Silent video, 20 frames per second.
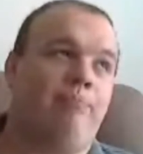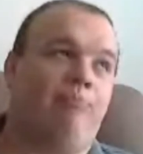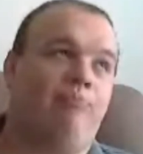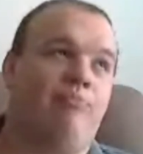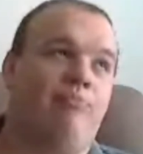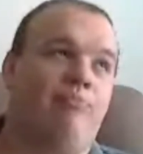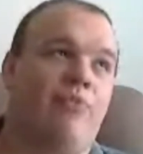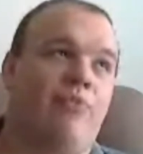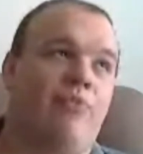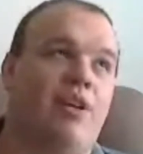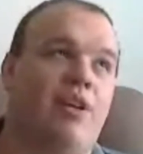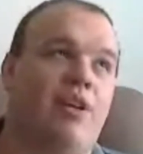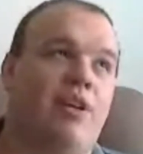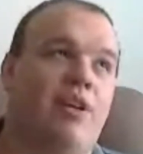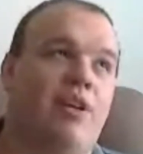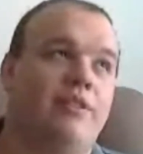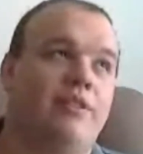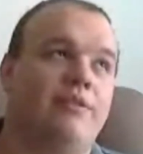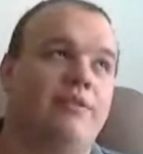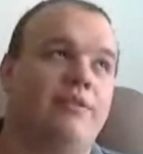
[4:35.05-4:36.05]

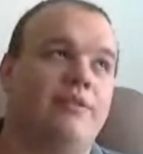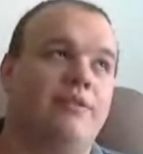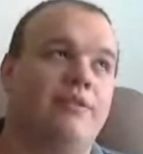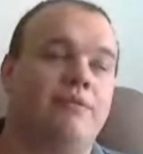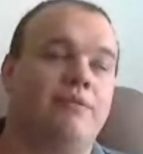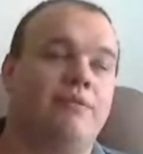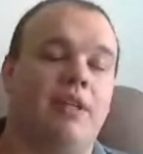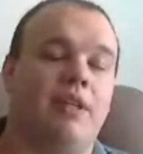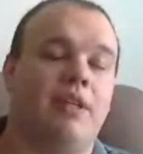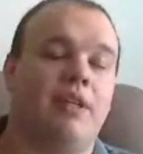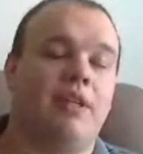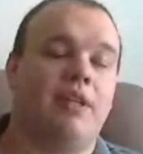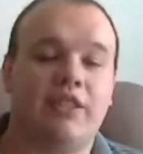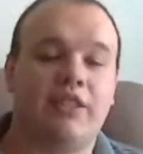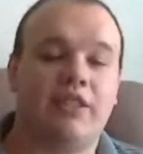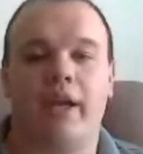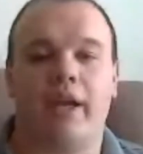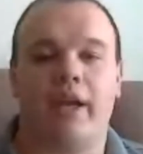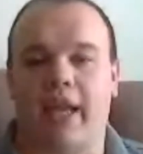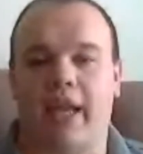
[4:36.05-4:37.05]
it's a
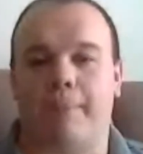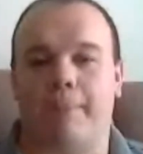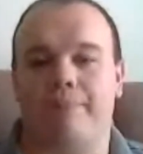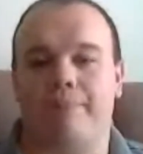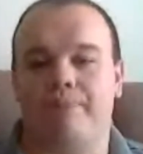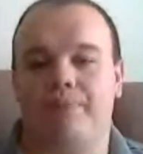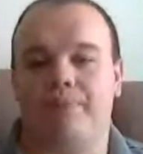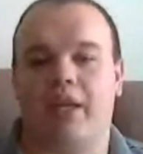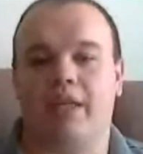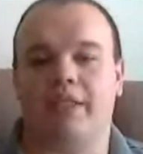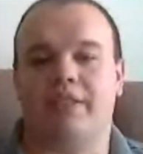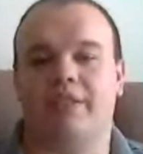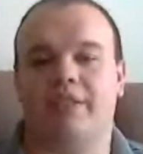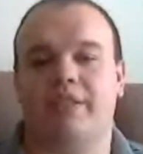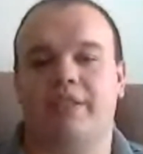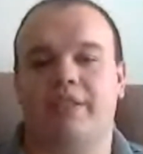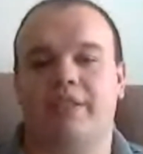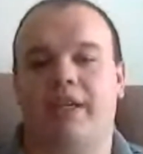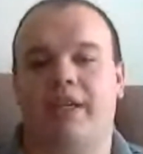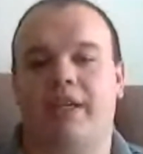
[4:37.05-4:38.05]
great game.
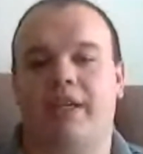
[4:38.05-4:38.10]
It's